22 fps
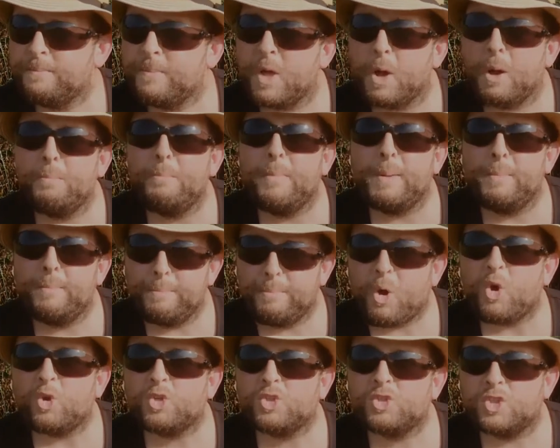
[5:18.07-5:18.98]
an
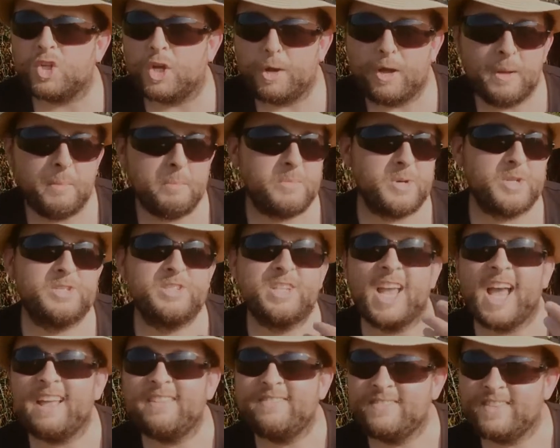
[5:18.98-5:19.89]

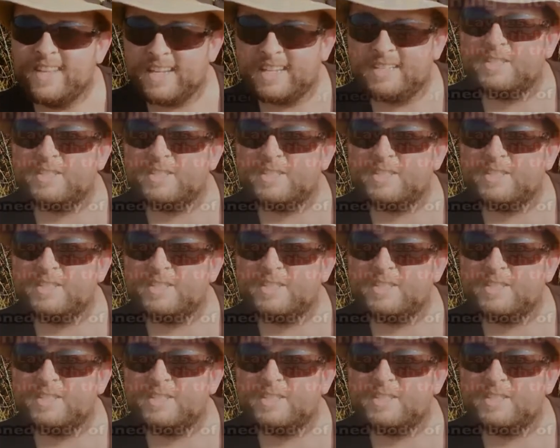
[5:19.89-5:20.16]
pretending